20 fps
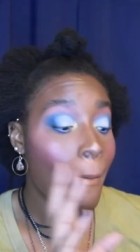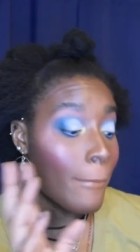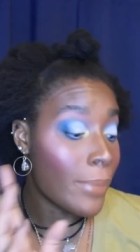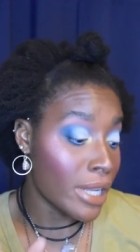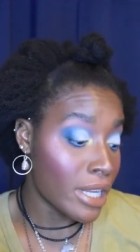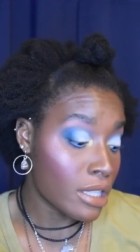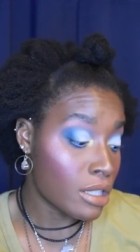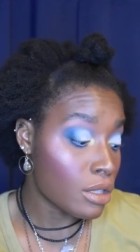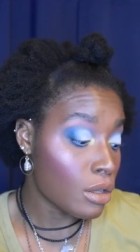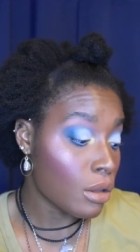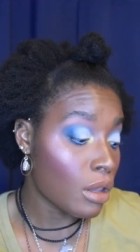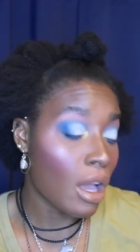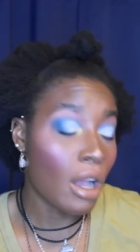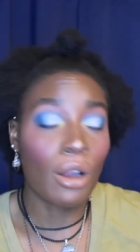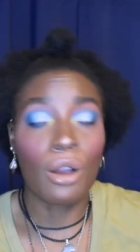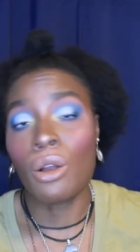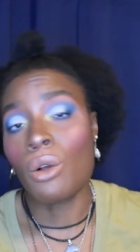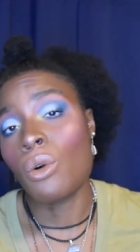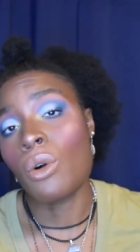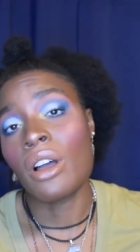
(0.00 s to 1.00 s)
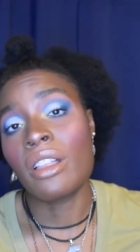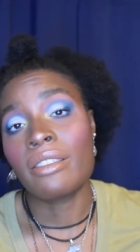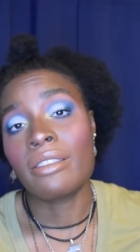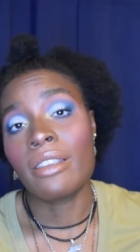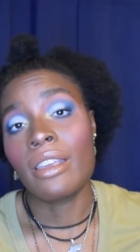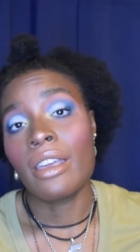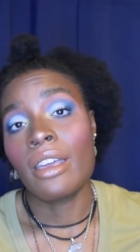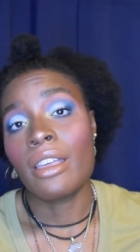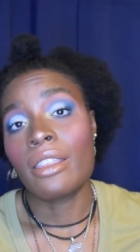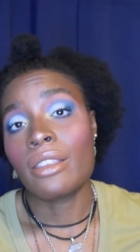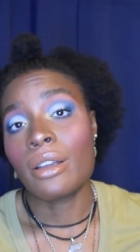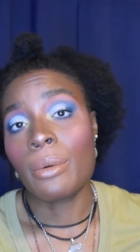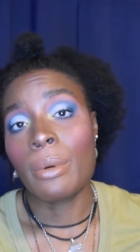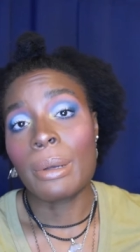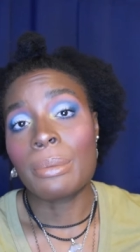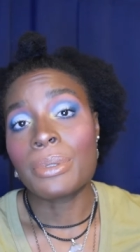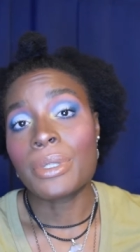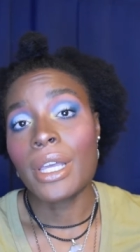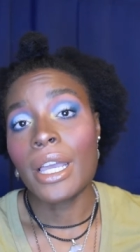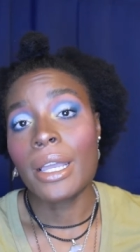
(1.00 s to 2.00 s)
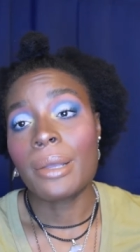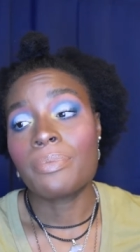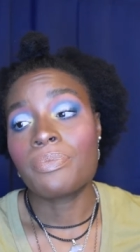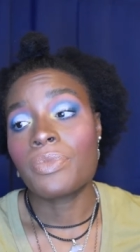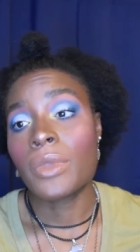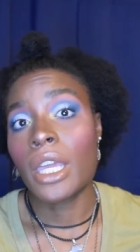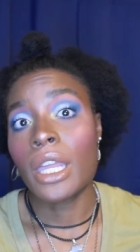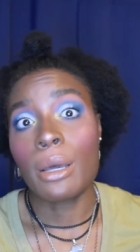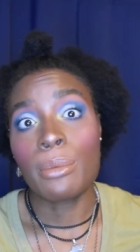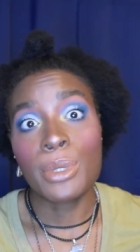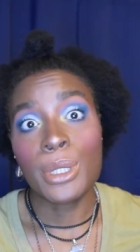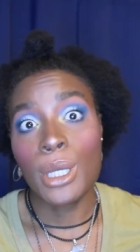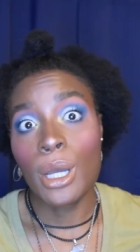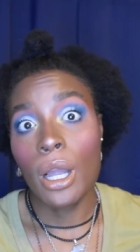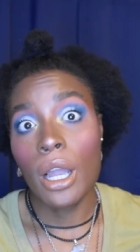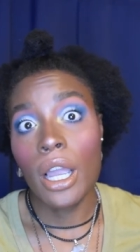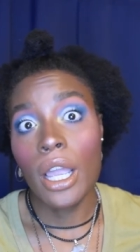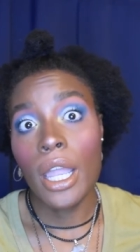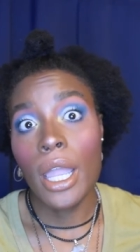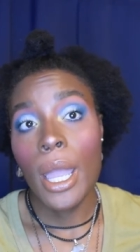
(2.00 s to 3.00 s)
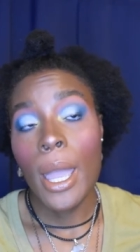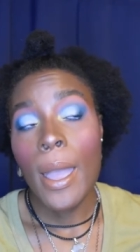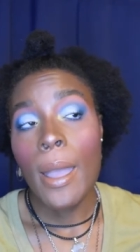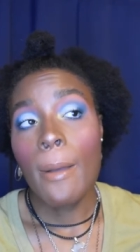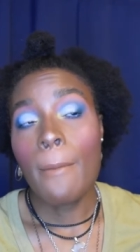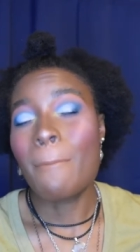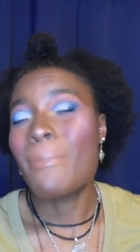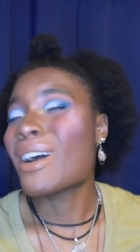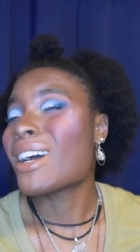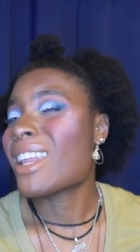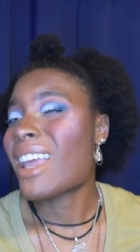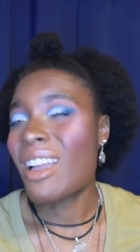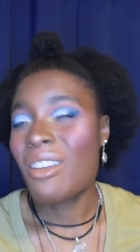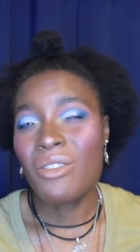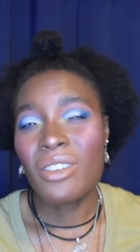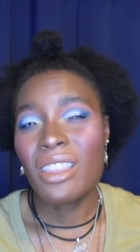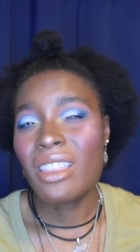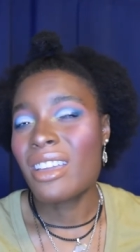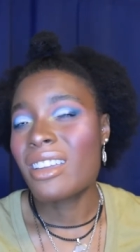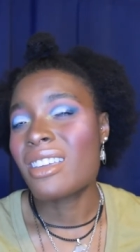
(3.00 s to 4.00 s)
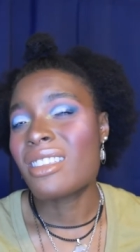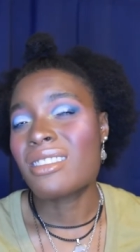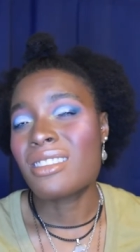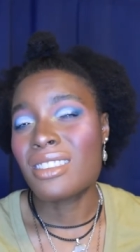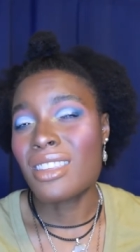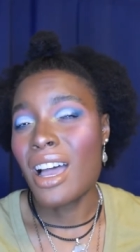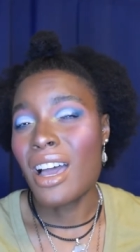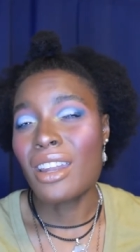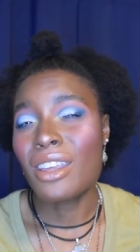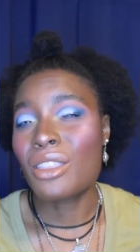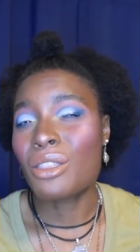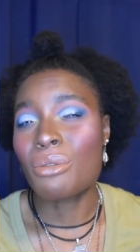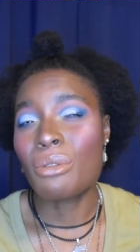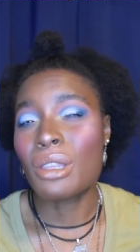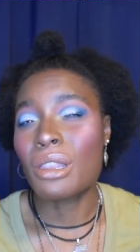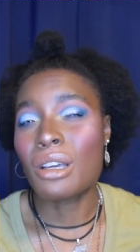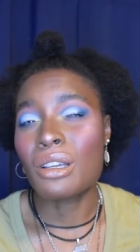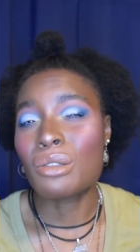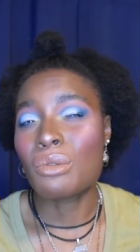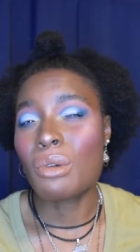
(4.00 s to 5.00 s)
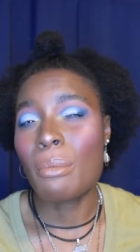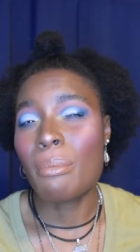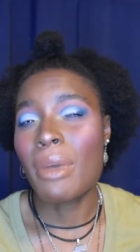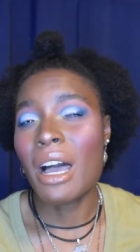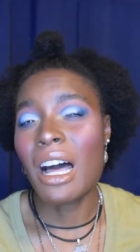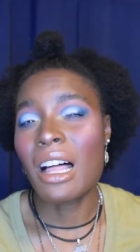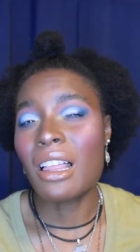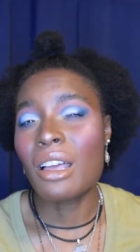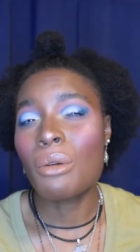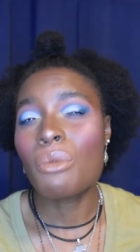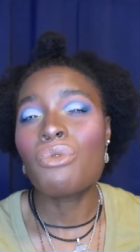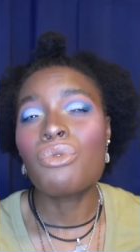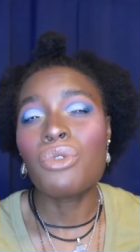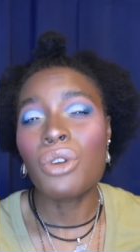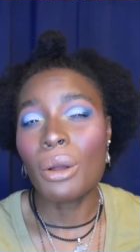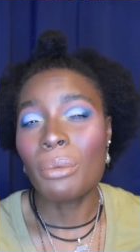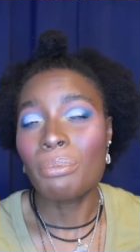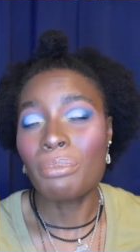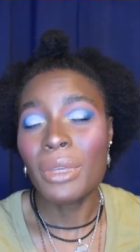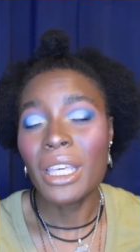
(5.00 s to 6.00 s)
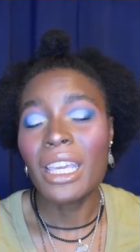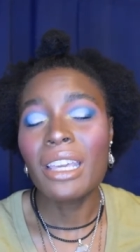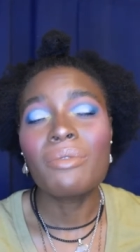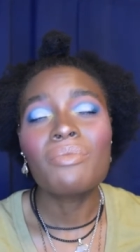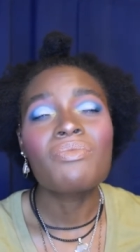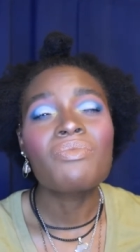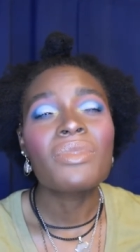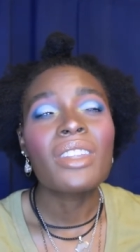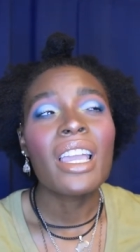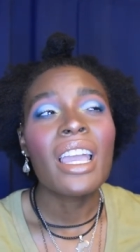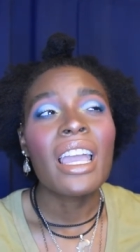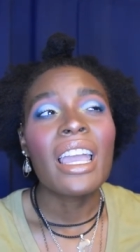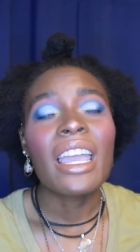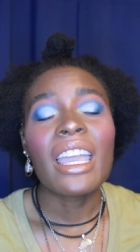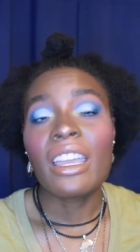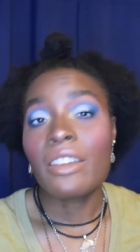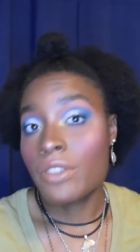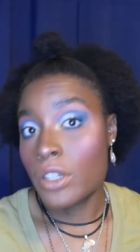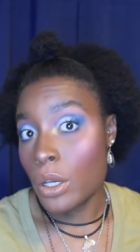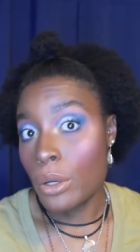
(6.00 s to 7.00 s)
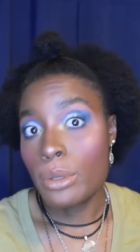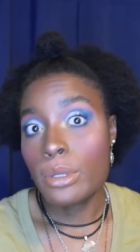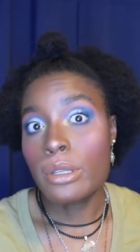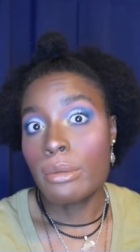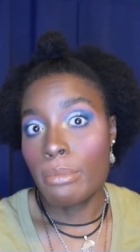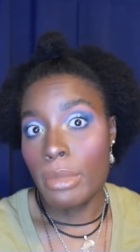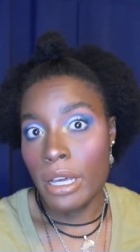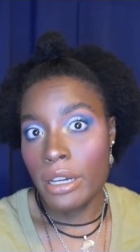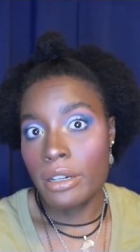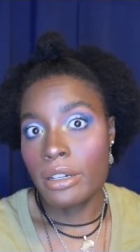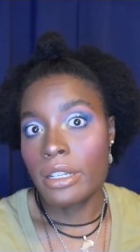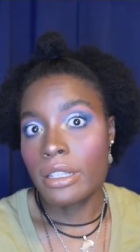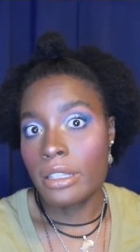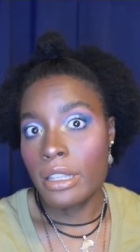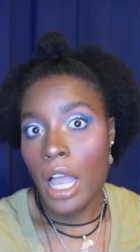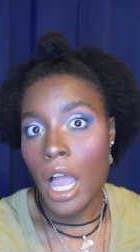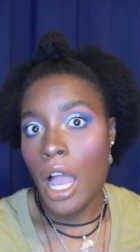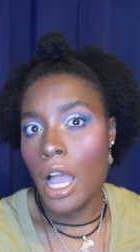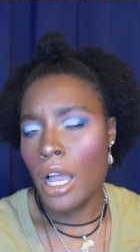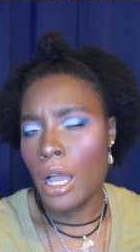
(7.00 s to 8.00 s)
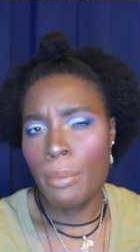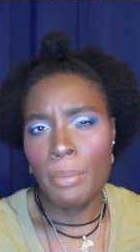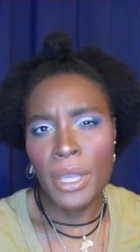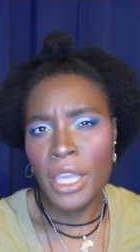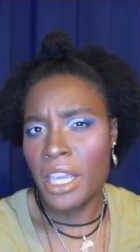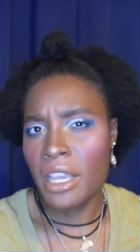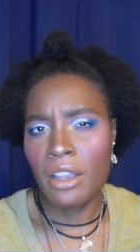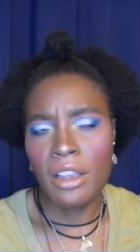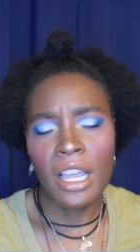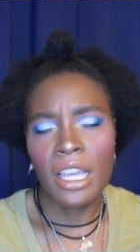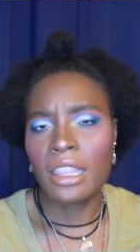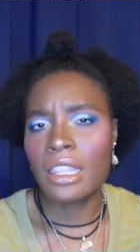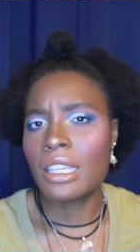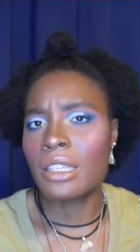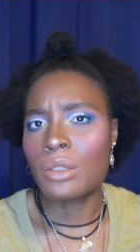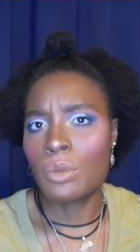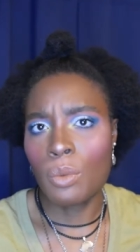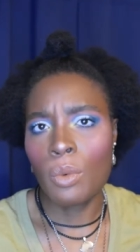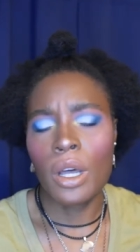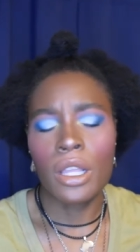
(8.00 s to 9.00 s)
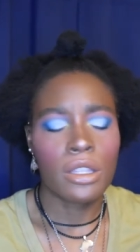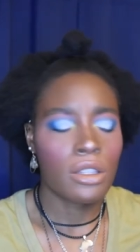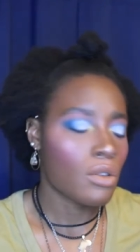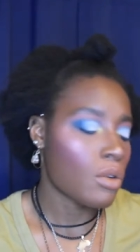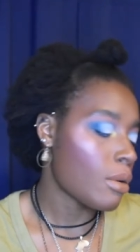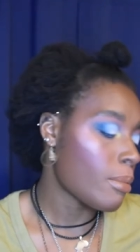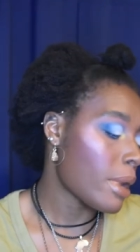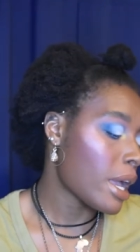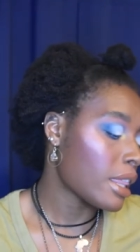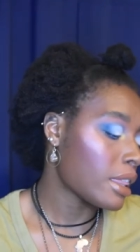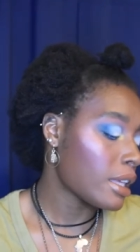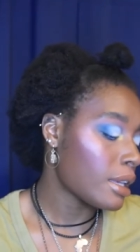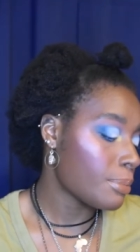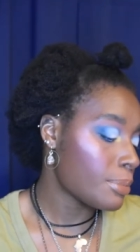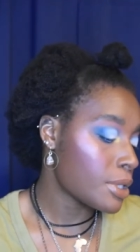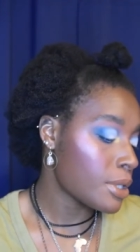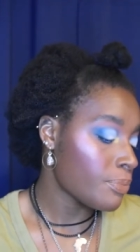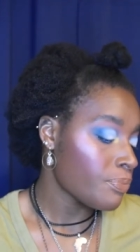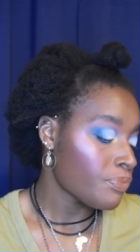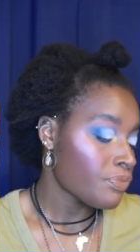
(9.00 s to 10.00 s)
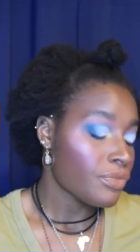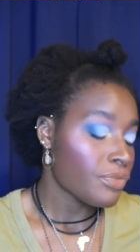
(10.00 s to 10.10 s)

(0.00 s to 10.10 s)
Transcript: but it's no longer on their website. And I'm sorry, but I feel like it's not a three looks one palette for me if toast and butter does not appear at least once on my lips.